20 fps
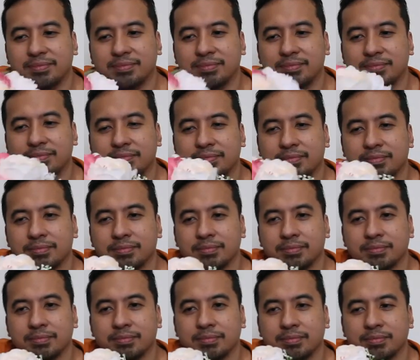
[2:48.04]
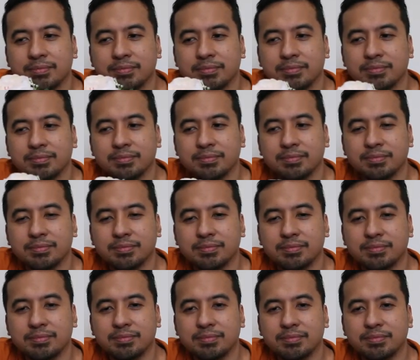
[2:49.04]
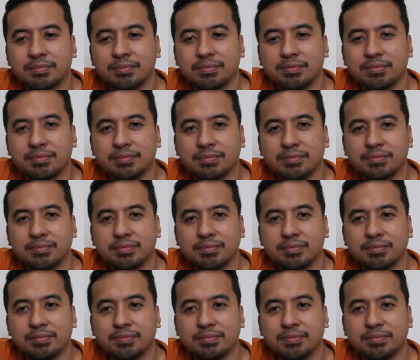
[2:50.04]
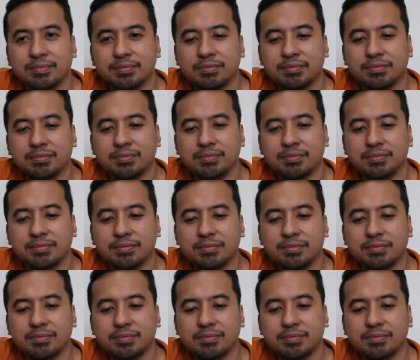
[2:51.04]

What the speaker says: [no speech]